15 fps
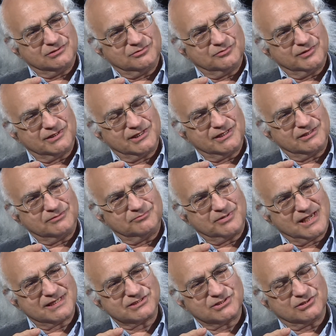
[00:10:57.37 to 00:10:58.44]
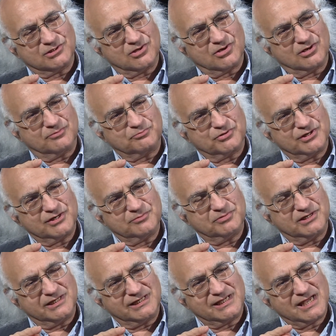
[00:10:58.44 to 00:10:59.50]
where they passed a law
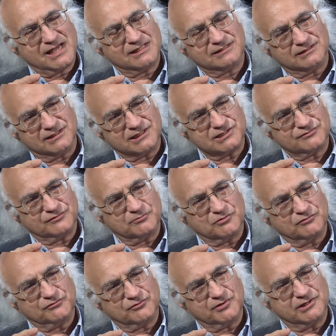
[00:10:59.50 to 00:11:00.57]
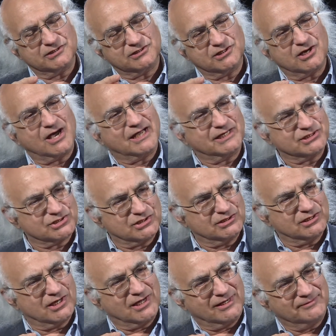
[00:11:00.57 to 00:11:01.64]
prohibiting Catholics from referring to God as
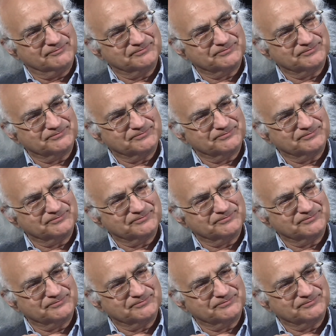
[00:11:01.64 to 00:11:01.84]
Allah.